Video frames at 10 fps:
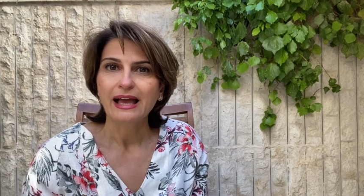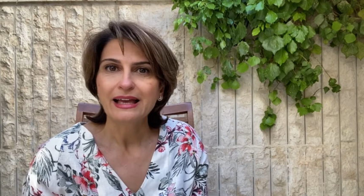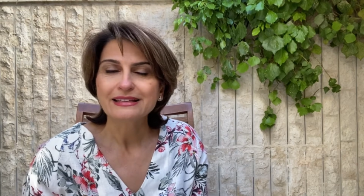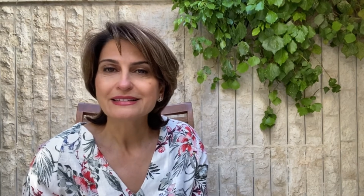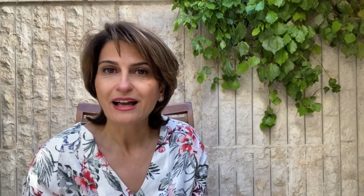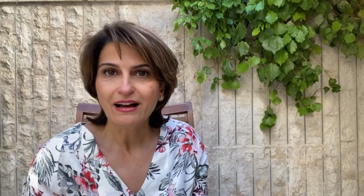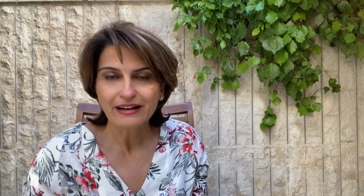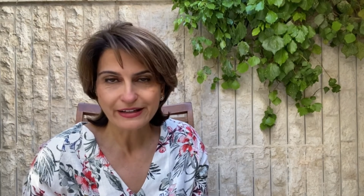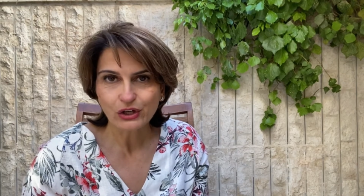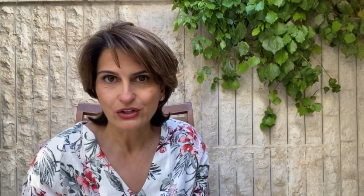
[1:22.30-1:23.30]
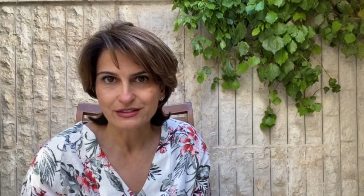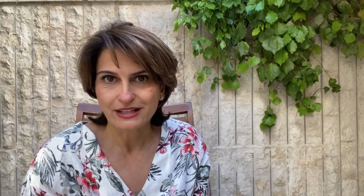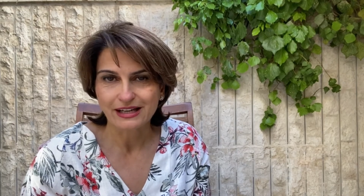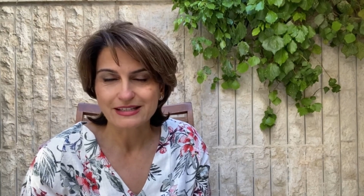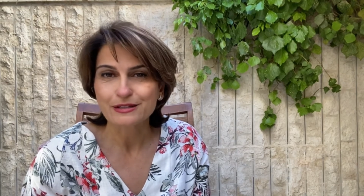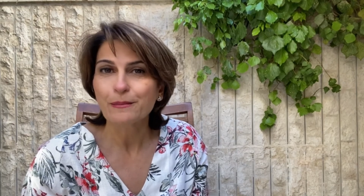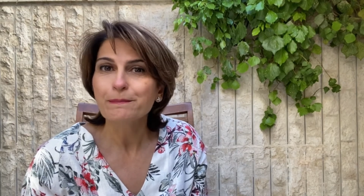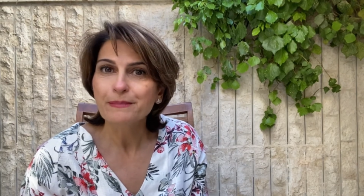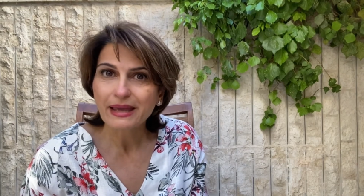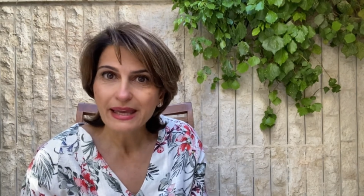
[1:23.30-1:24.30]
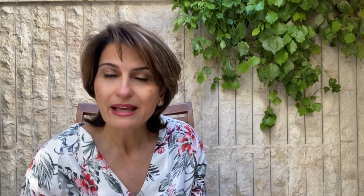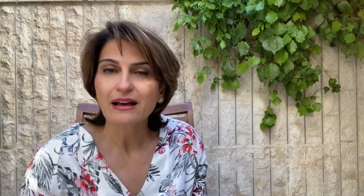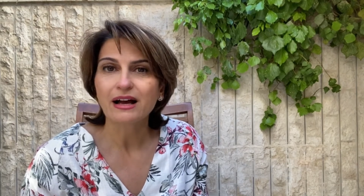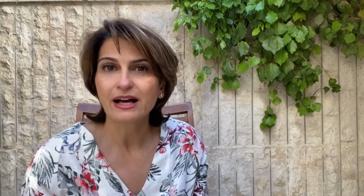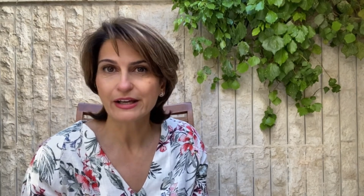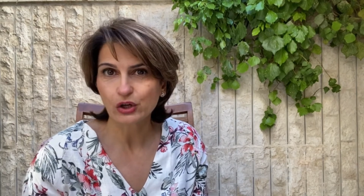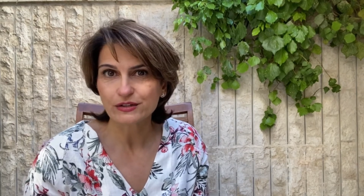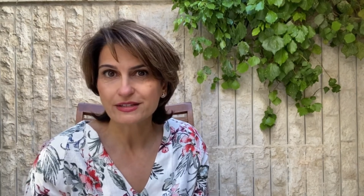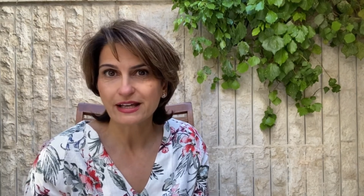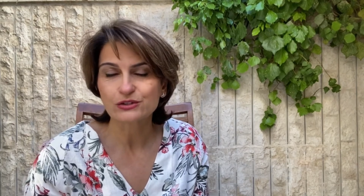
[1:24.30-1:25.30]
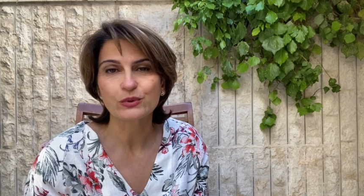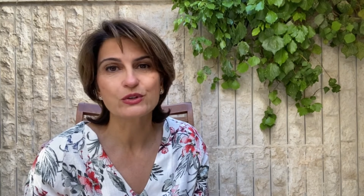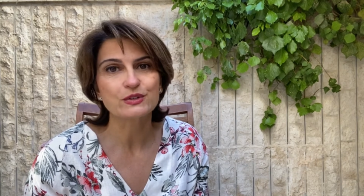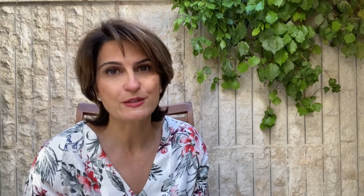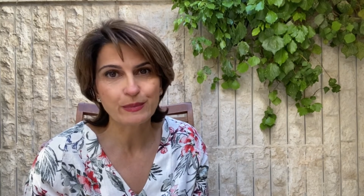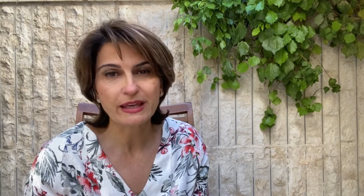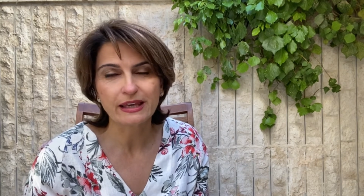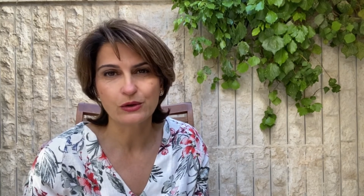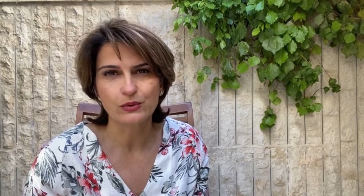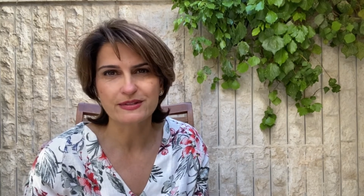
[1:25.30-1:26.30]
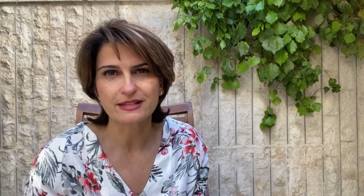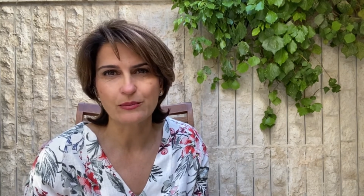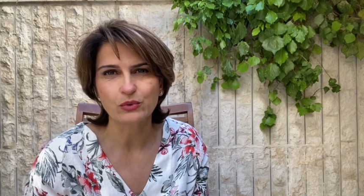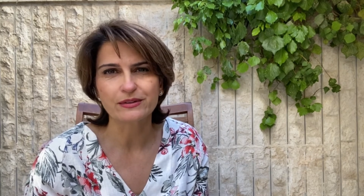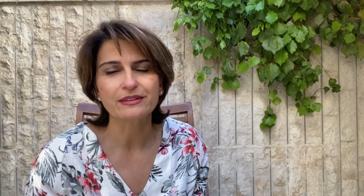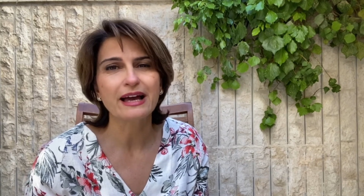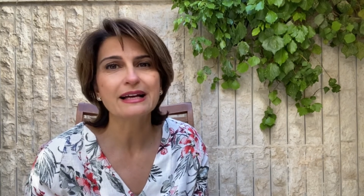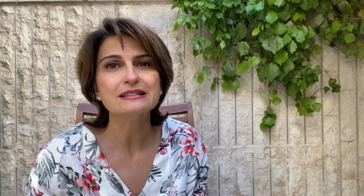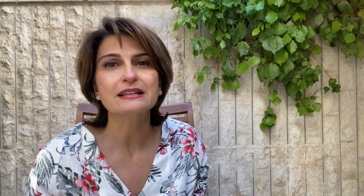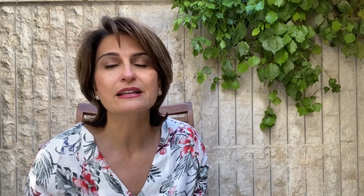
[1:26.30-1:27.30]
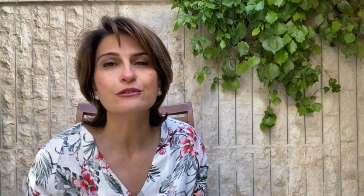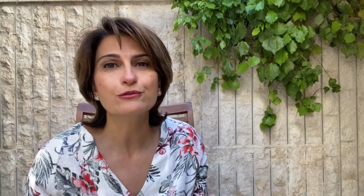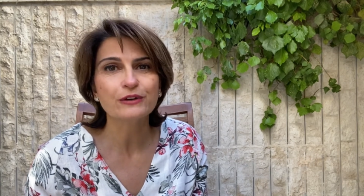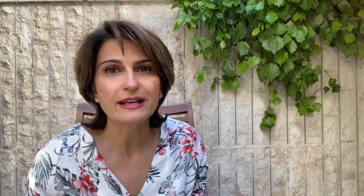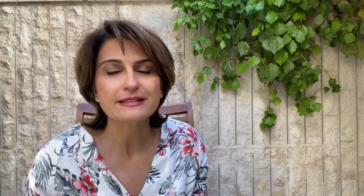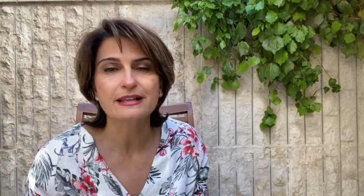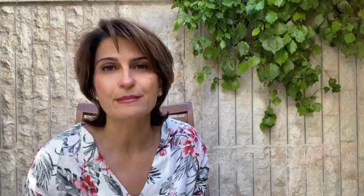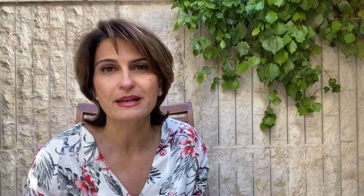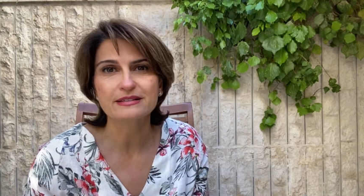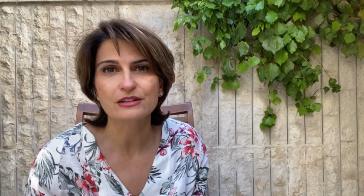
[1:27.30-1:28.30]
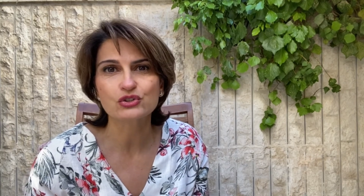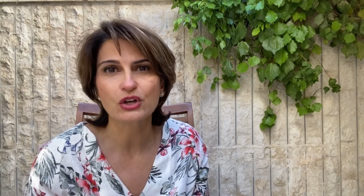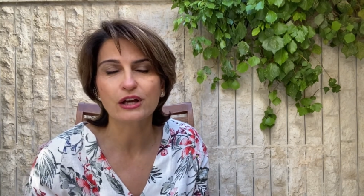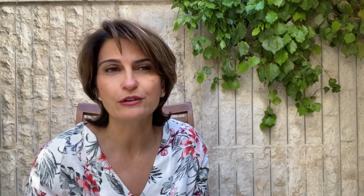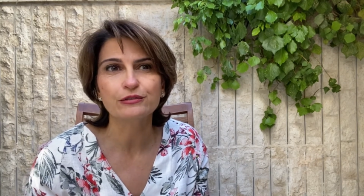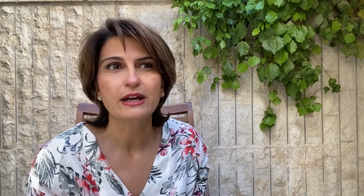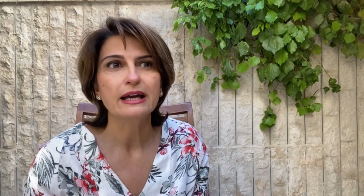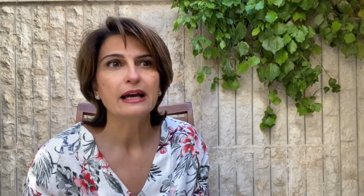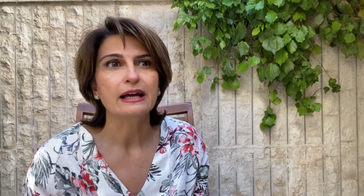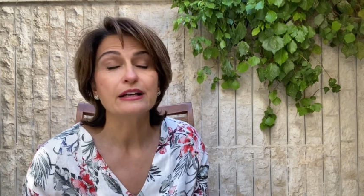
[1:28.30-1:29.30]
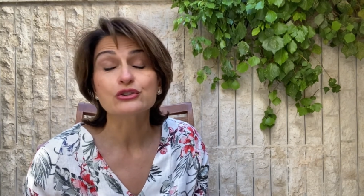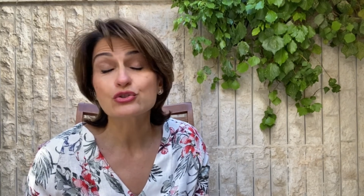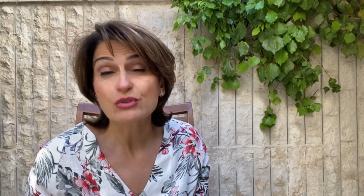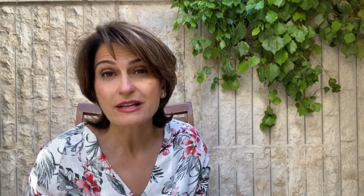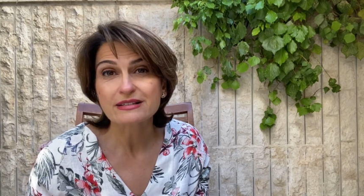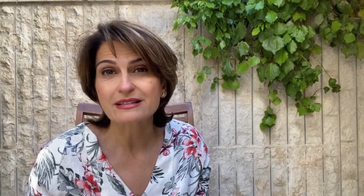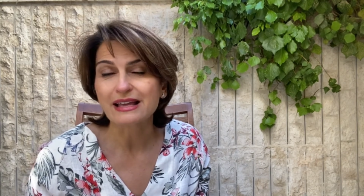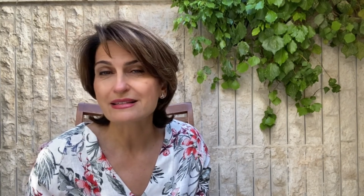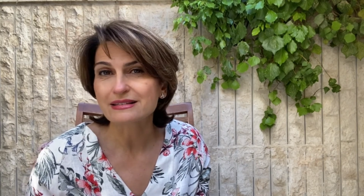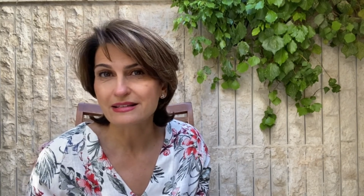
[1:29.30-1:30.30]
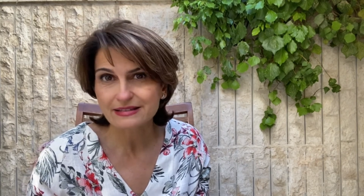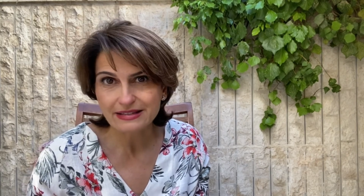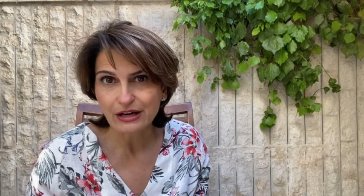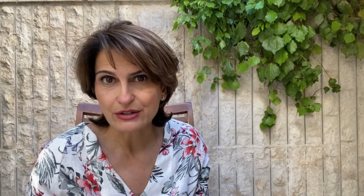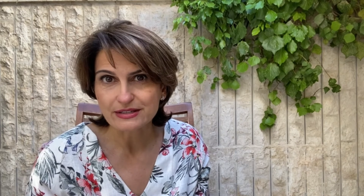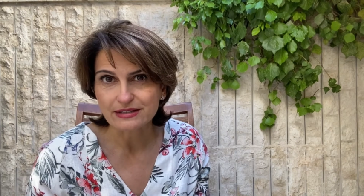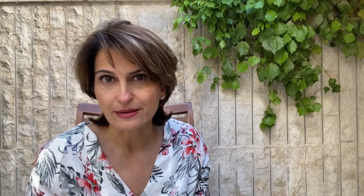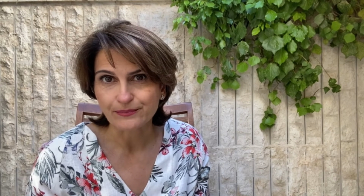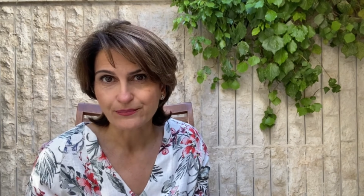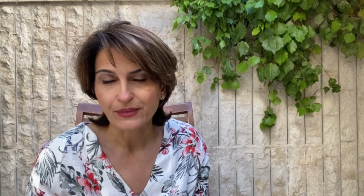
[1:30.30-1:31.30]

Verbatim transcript: And eye contact. Make eye contact when you're speaking with someone. That conveys a message of uh, trust and sincerity.